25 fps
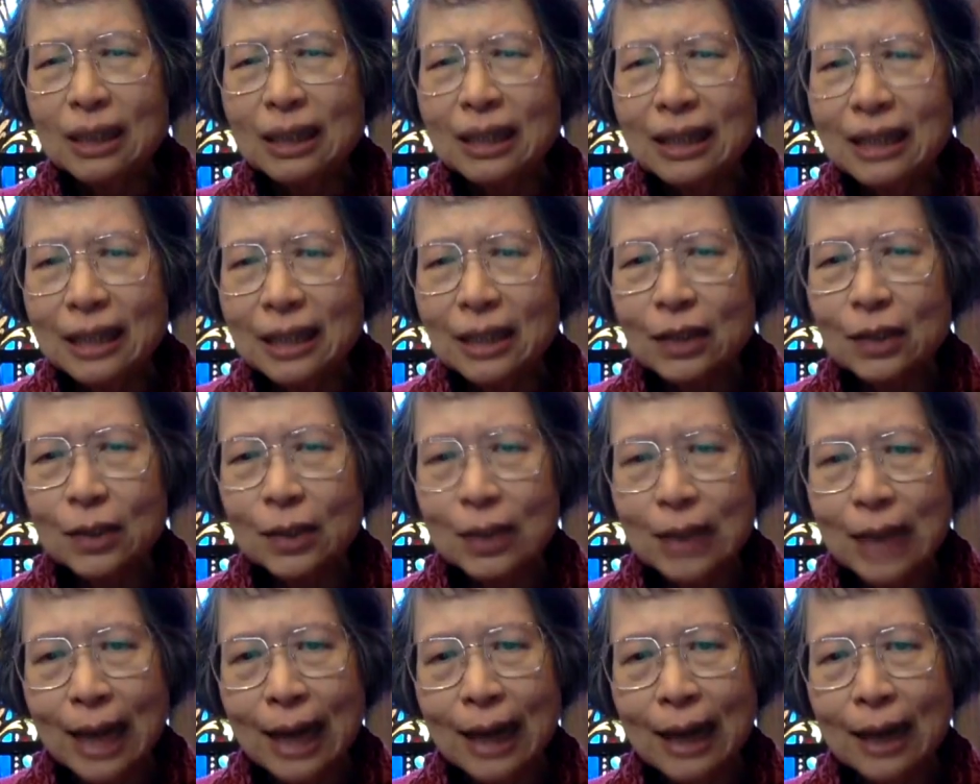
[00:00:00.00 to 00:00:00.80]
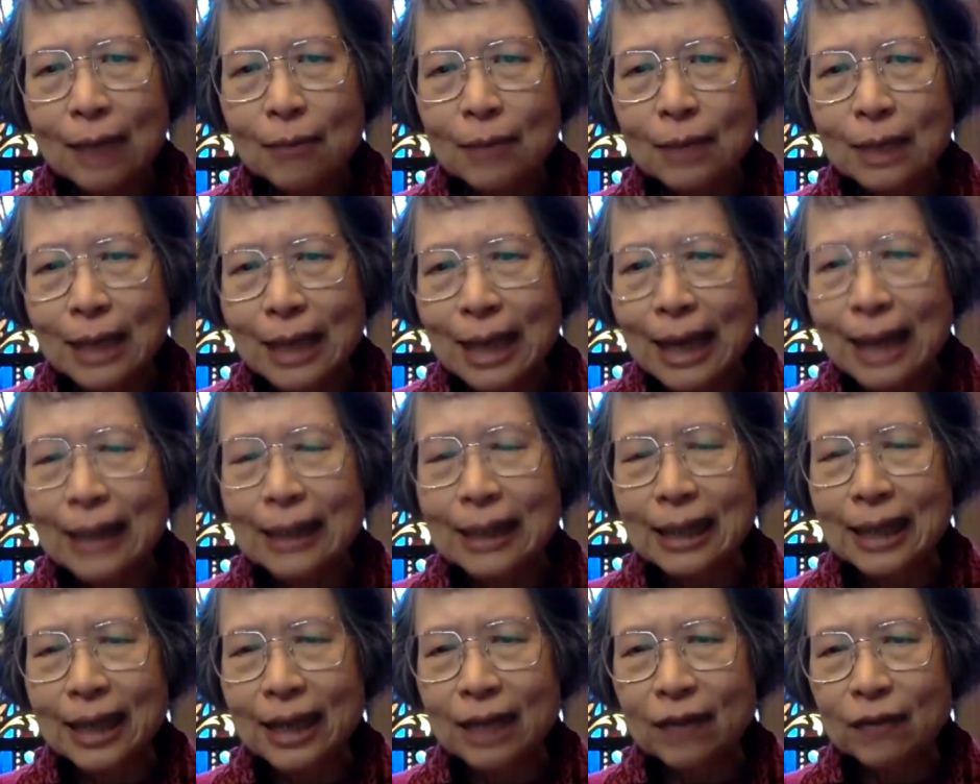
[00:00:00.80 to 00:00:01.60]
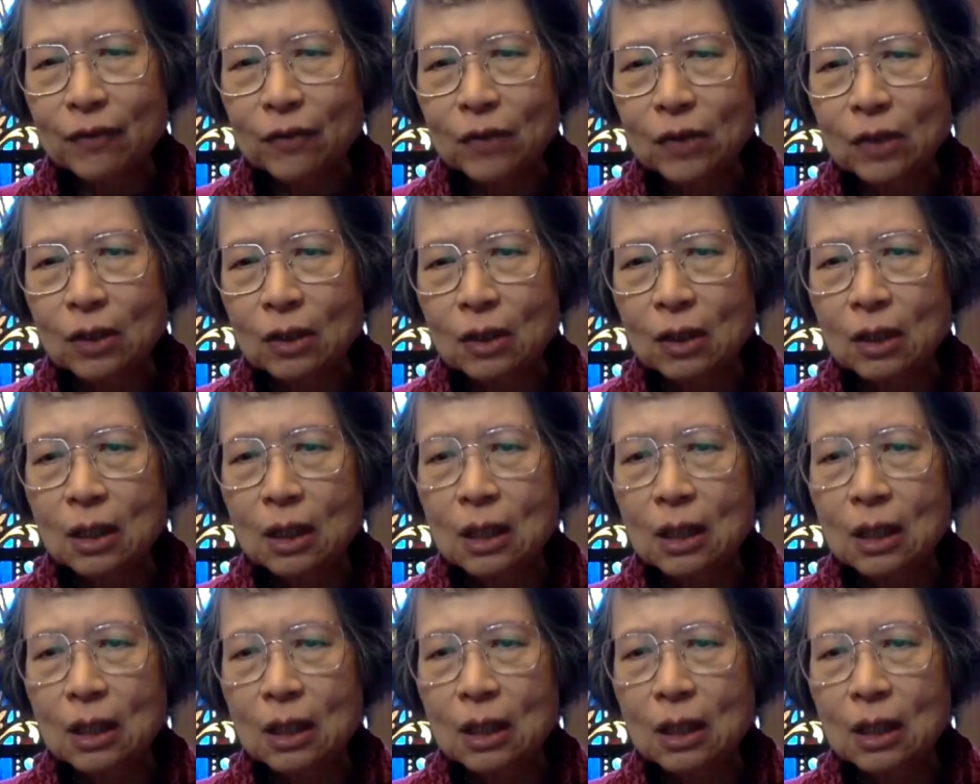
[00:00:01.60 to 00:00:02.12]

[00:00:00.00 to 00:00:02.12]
little time he had left.